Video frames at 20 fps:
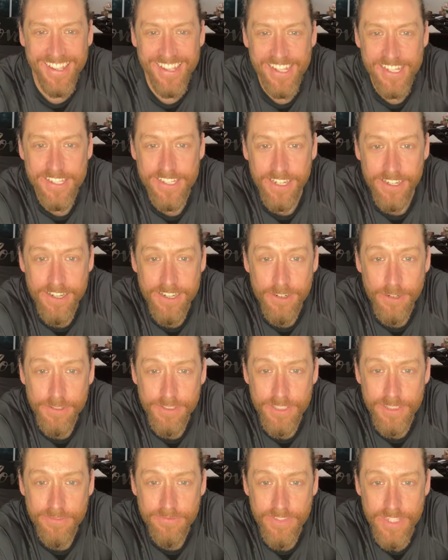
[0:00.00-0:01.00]
See, are you going
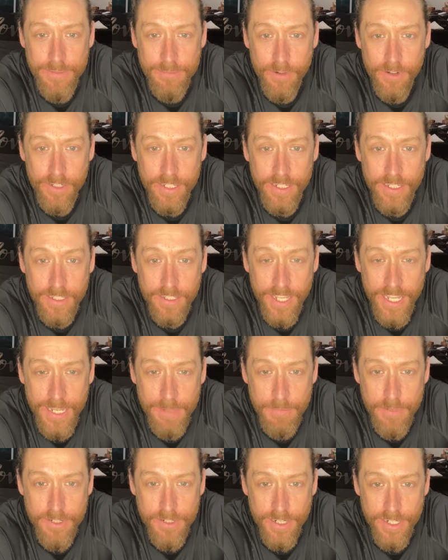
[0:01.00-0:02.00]
to the flea market in
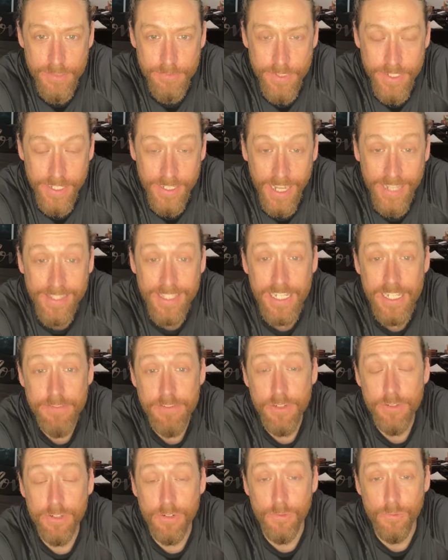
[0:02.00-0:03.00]
Cambridge next weekend? I didn't even
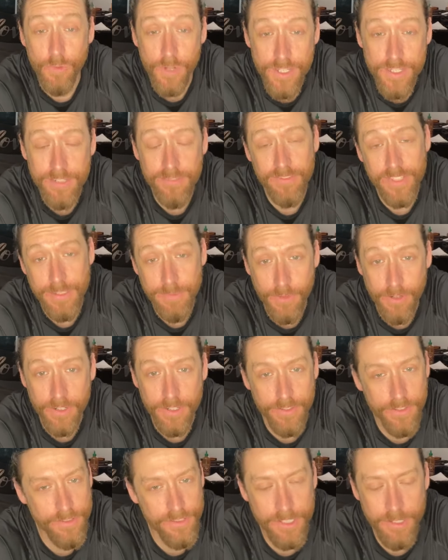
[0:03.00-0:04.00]
know there was a flea market.
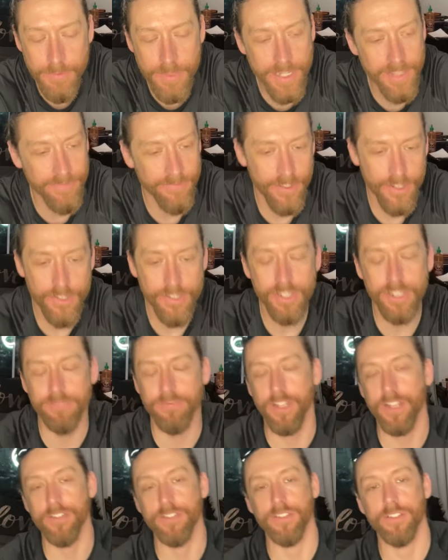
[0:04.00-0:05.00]
There's so many fishing
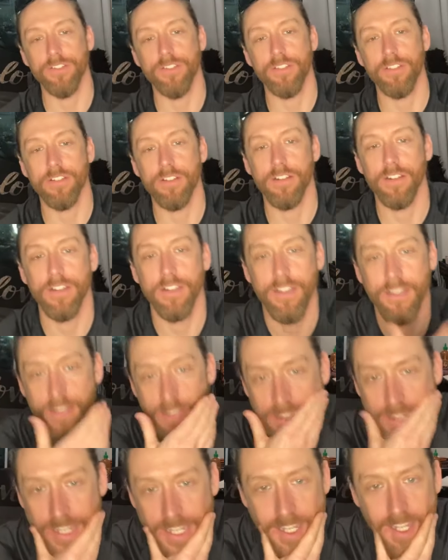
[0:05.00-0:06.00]
events this year.
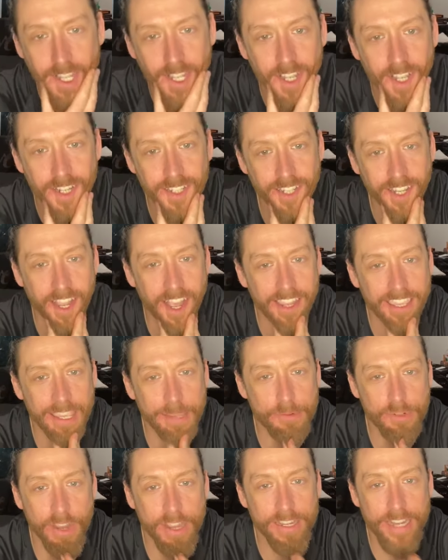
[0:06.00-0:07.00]
It's like I
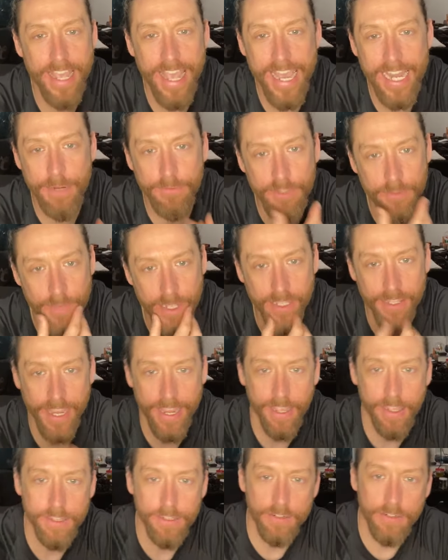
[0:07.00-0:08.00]
keep trying to add them to my
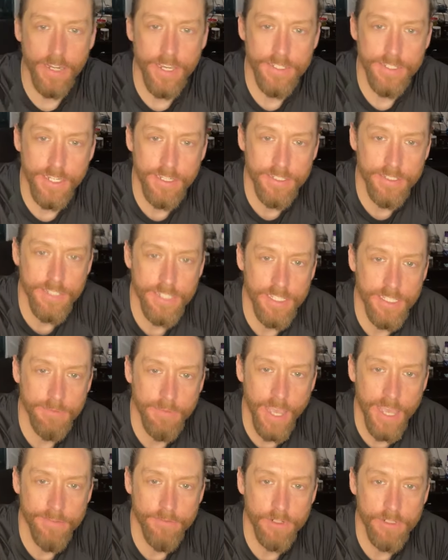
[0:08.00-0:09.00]
calendar as I see them
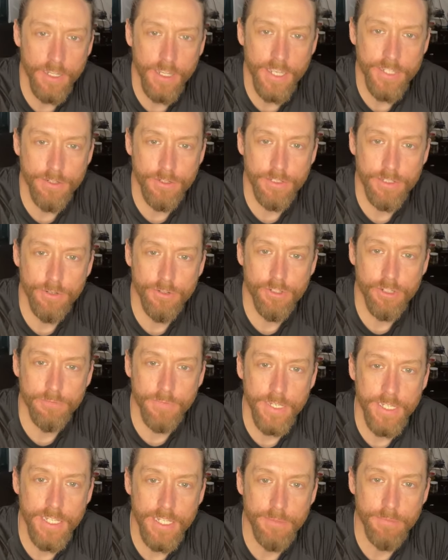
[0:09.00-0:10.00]
advertised on social
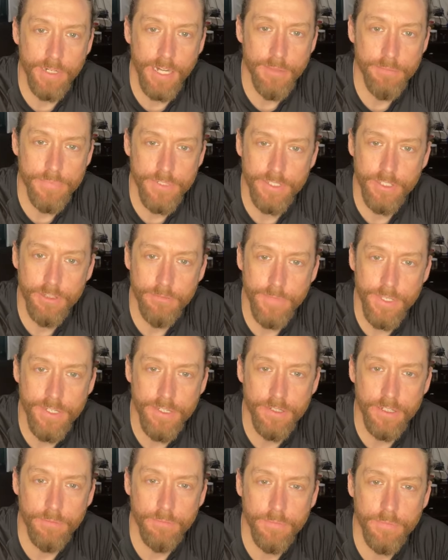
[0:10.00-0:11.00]
media, but I'm still
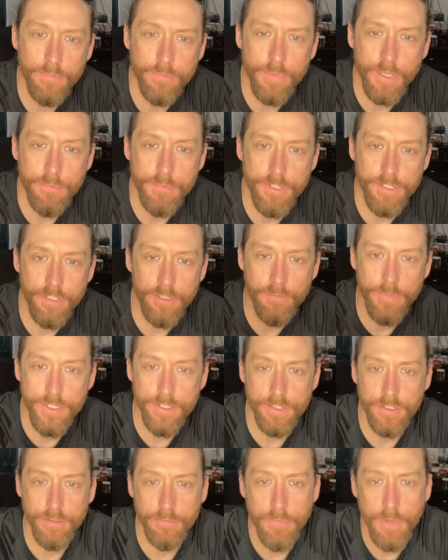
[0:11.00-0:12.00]
missing them. I'm still
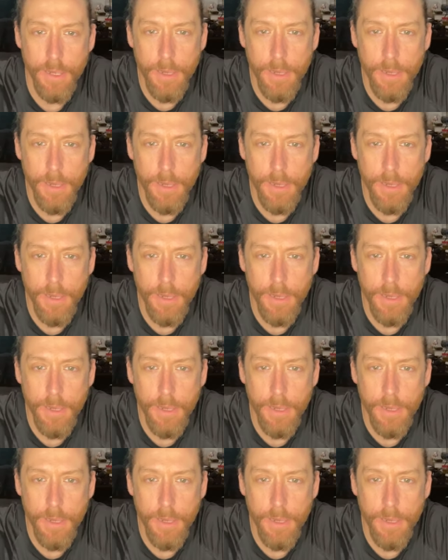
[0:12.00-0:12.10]
missing them.